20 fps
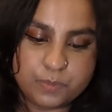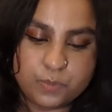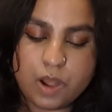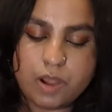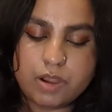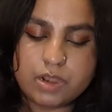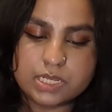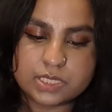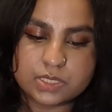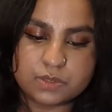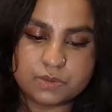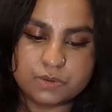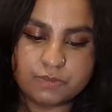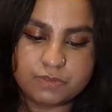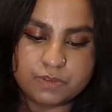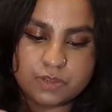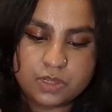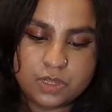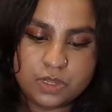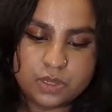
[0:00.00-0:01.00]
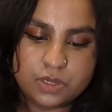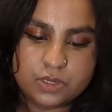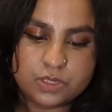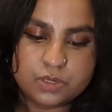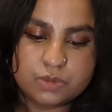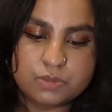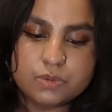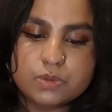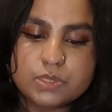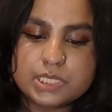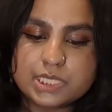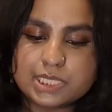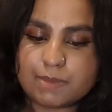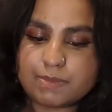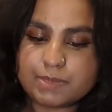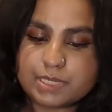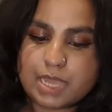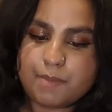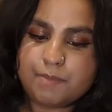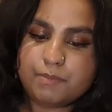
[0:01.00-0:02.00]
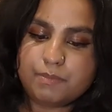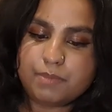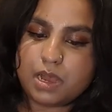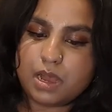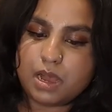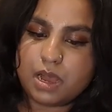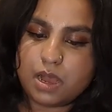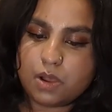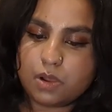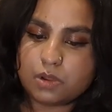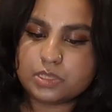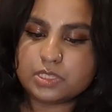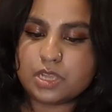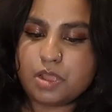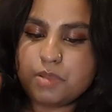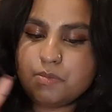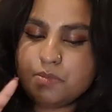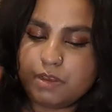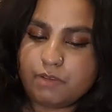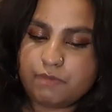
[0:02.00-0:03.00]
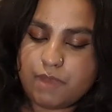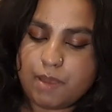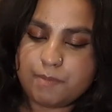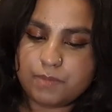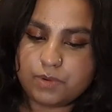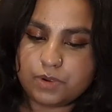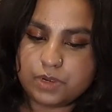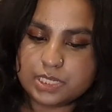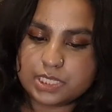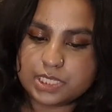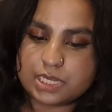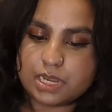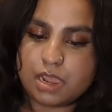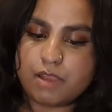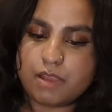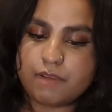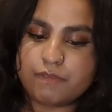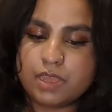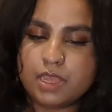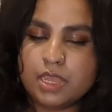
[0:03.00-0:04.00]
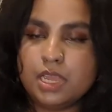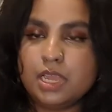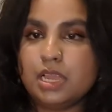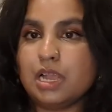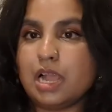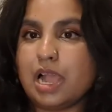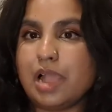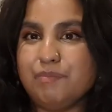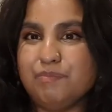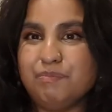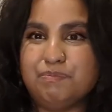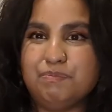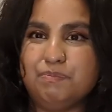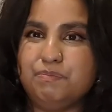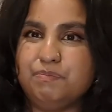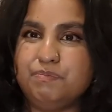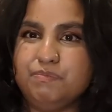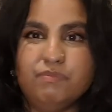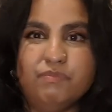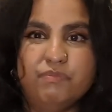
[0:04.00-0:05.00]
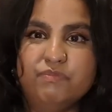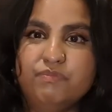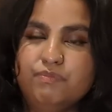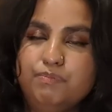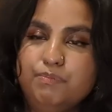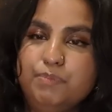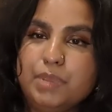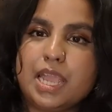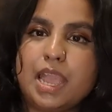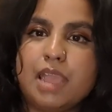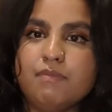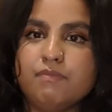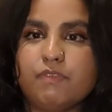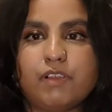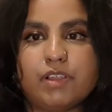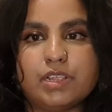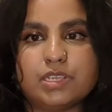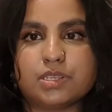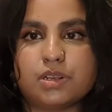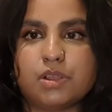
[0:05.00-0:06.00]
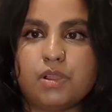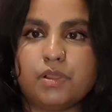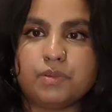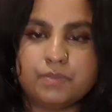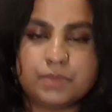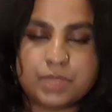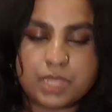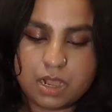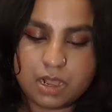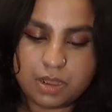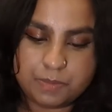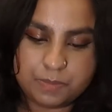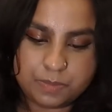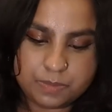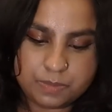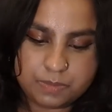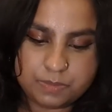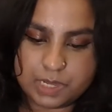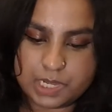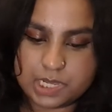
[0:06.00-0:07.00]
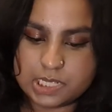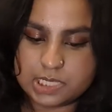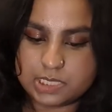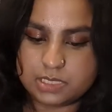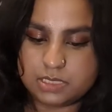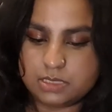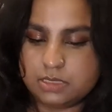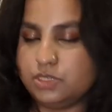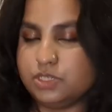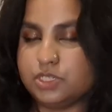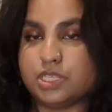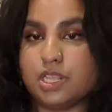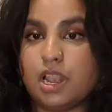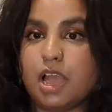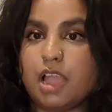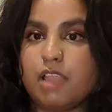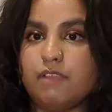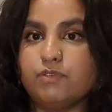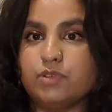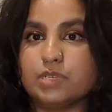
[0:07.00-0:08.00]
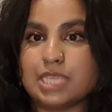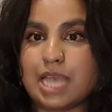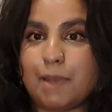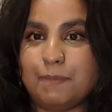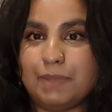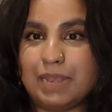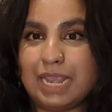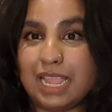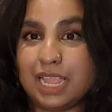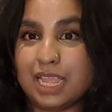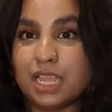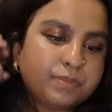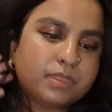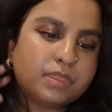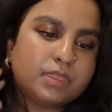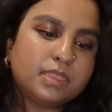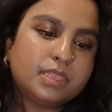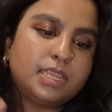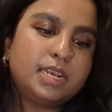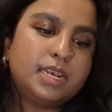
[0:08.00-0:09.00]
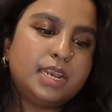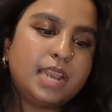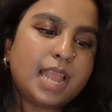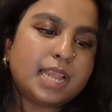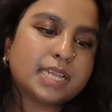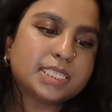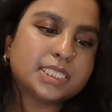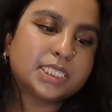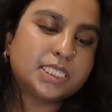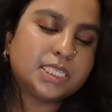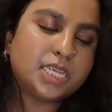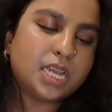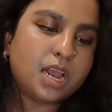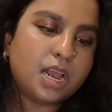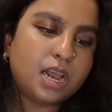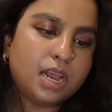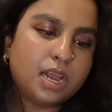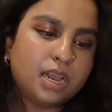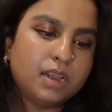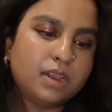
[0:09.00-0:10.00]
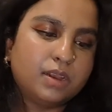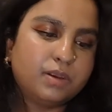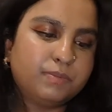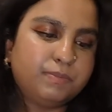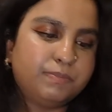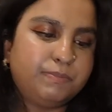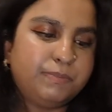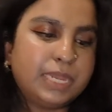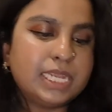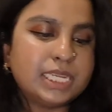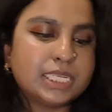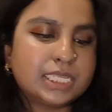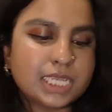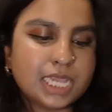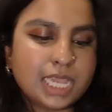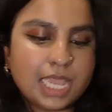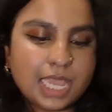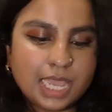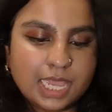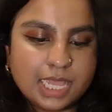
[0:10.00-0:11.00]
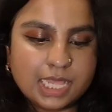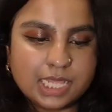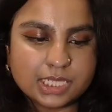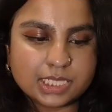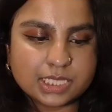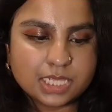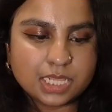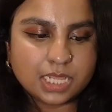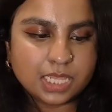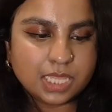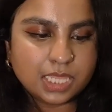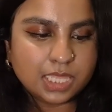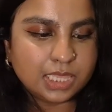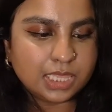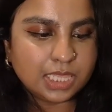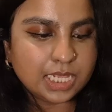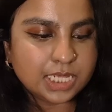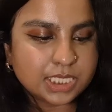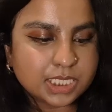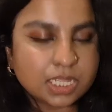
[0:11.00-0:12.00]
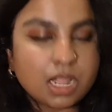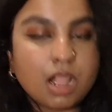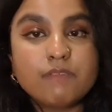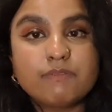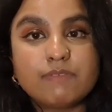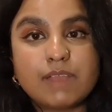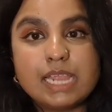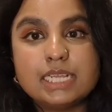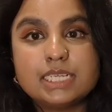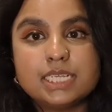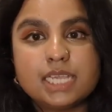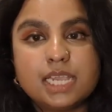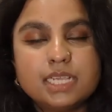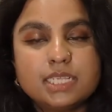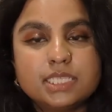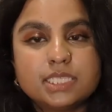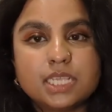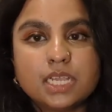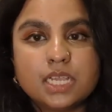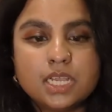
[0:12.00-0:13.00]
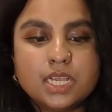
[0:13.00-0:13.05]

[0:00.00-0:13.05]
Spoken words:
Whereas sort of towards September, October, November and stuff, I became very slow because just life was happening. The next bit is the star ratings.